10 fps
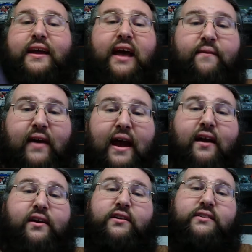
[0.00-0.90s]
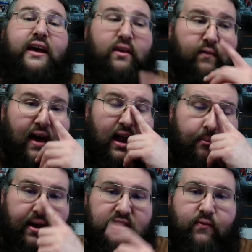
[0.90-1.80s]
going to have characters that you've kind of
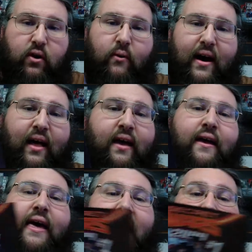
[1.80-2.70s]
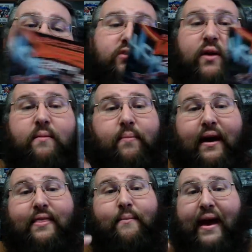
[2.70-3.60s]
missed for a while, and it's written
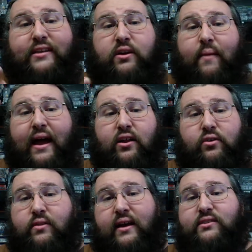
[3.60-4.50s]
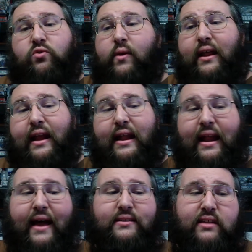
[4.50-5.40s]
by the mastermind who does
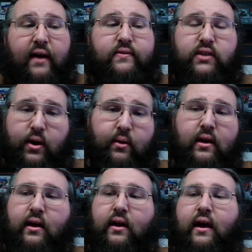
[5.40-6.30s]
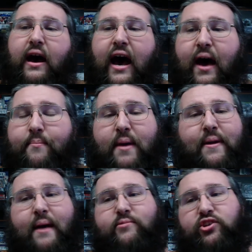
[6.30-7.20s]
2099 stuff. So
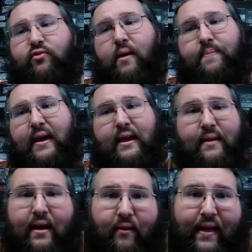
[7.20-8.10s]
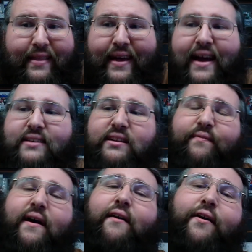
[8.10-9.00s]
maybe I'm just grumpy and I don't like that kind of
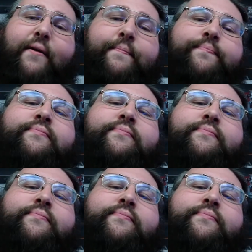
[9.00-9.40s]
stuff. I don't know.